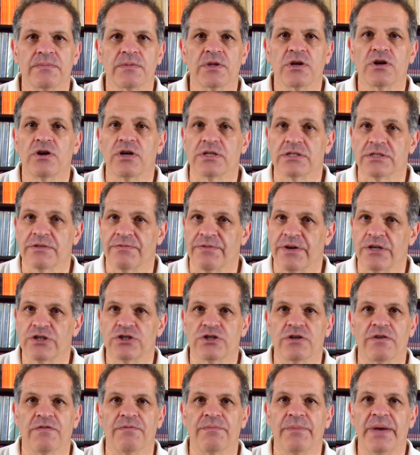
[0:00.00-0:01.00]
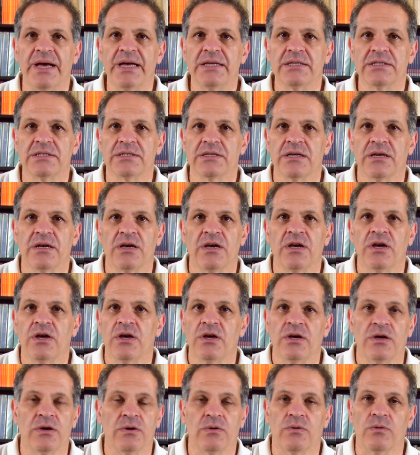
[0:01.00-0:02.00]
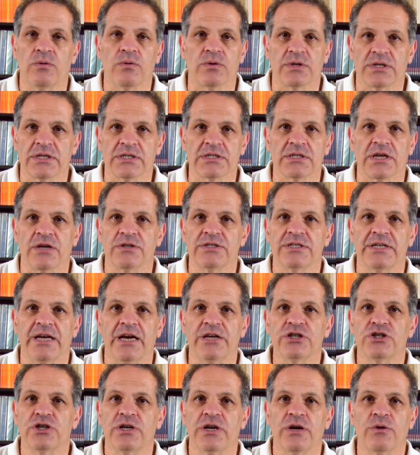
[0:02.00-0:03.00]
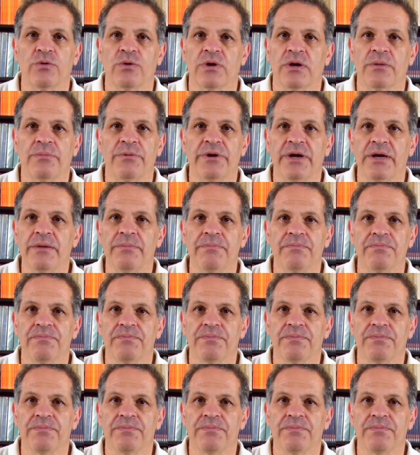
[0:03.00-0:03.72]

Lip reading: conservation of mass, or dissociation equilibria.